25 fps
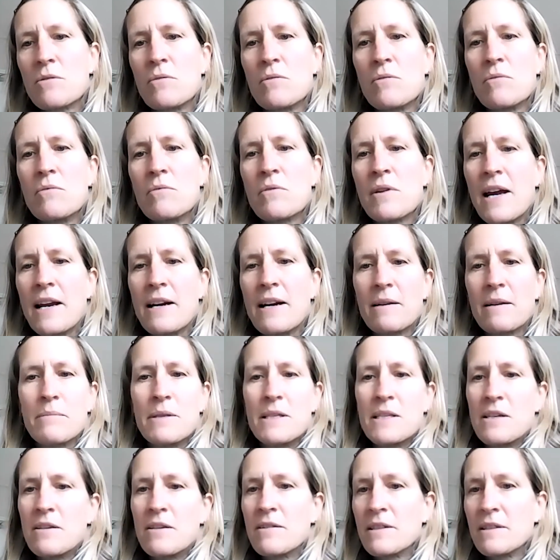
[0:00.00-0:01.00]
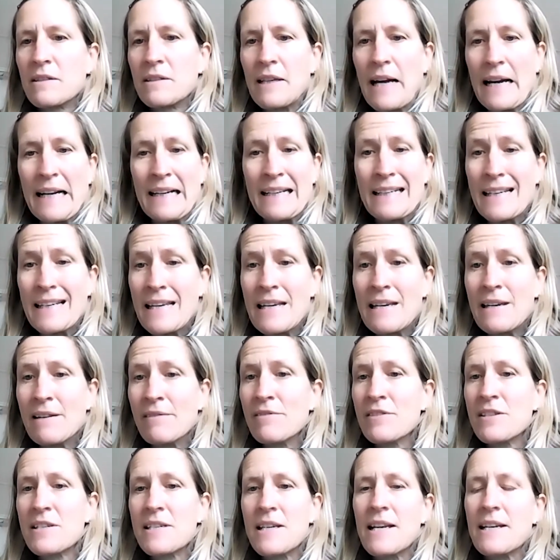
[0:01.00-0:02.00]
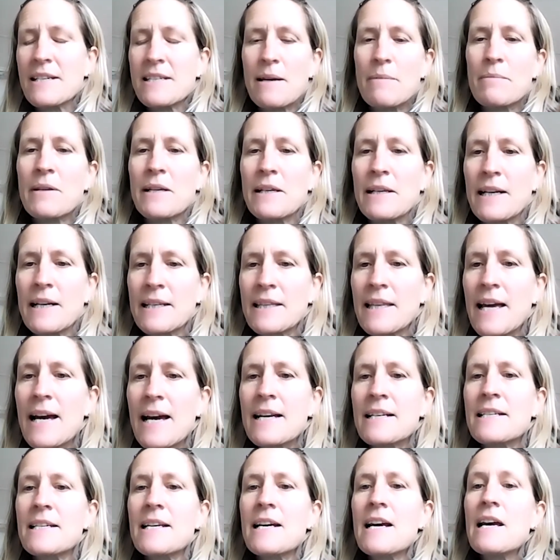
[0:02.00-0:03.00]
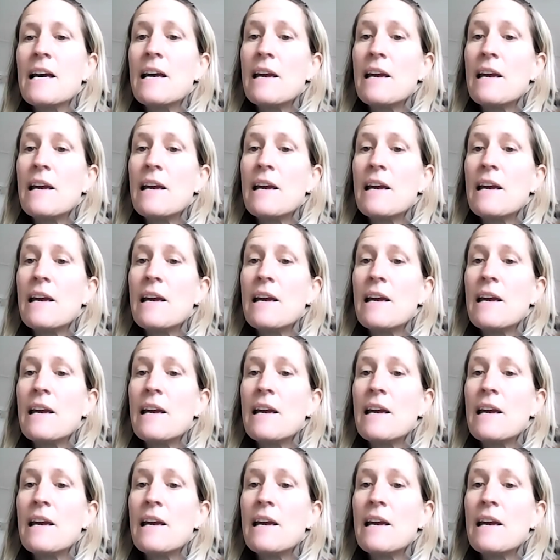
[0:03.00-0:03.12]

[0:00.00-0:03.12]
or organic material like leaves, something like that,